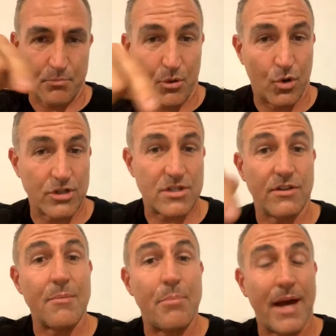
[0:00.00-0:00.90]
ports
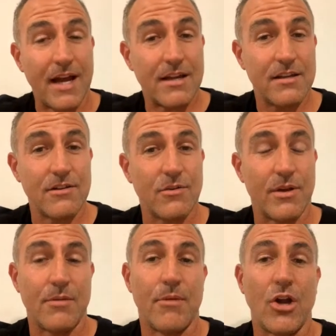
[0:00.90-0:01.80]
on the back
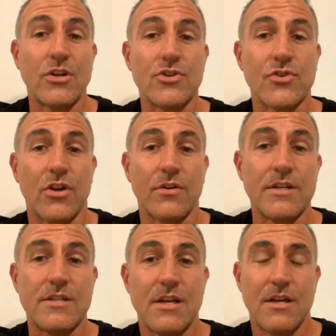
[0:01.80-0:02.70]
where the motor controller
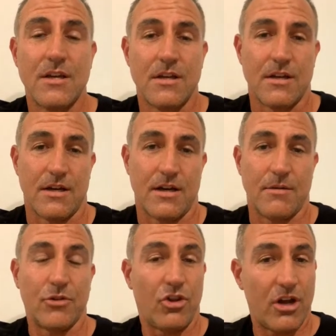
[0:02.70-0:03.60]
is,
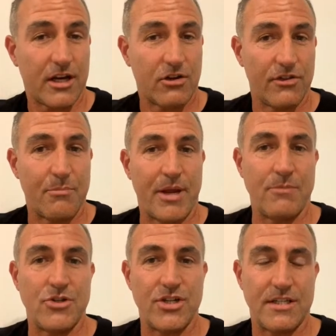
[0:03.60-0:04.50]
like on the
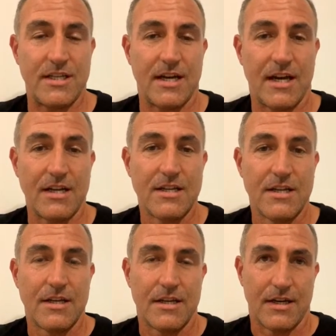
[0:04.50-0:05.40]
Bamboo GTR,
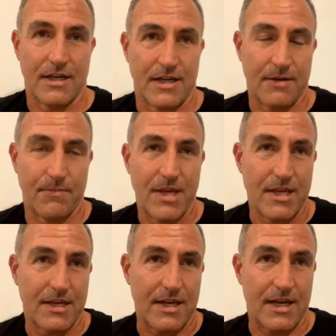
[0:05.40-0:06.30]

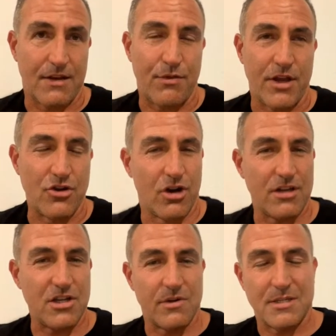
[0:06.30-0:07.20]
and they're
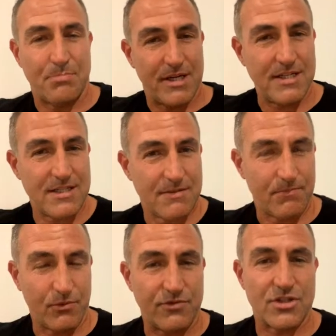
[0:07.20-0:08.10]
not
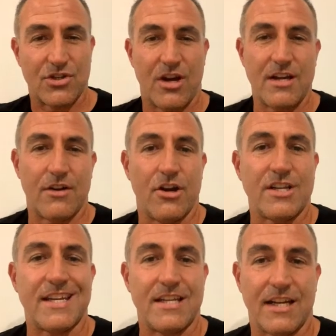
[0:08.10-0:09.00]
USBs. We've designed our
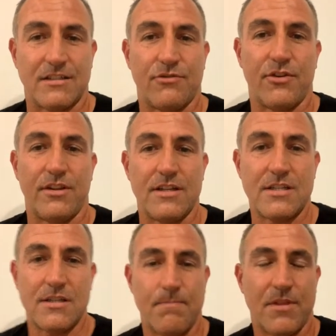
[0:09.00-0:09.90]
own connector for
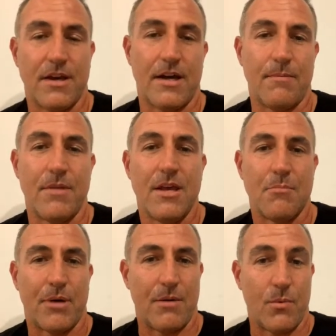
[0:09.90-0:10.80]
this,
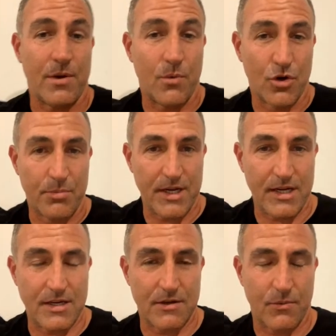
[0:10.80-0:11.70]
but we will
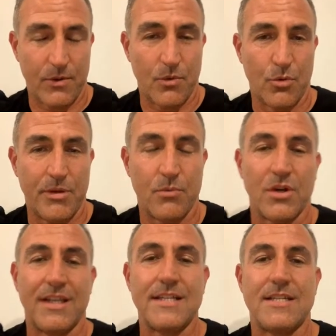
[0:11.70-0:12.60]
be
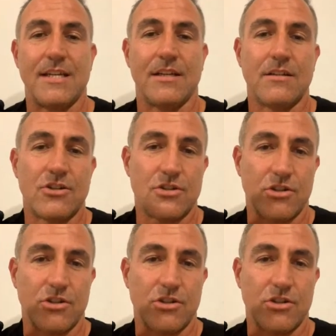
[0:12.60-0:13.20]
releasing